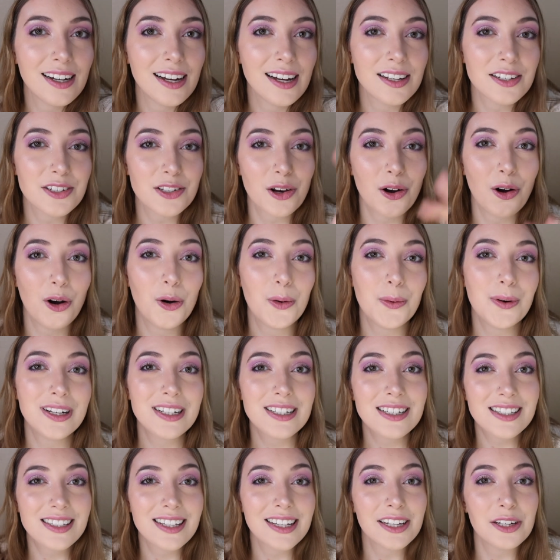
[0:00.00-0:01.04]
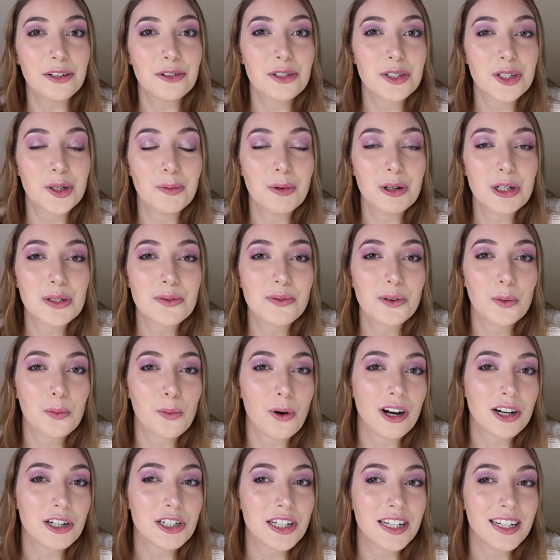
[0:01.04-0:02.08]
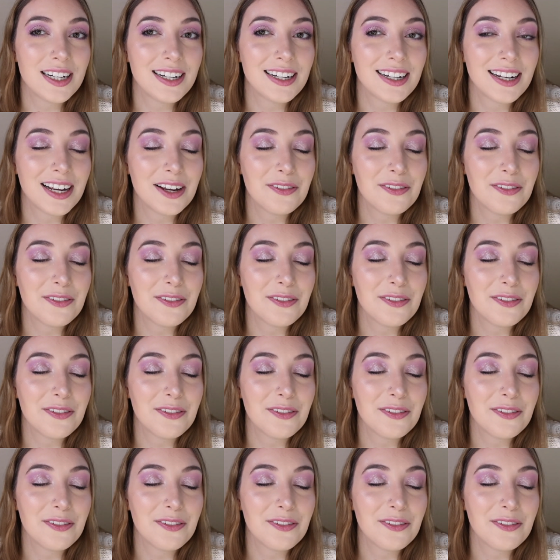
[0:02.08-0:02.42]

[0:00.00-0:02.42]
As always, thank you so much for watching.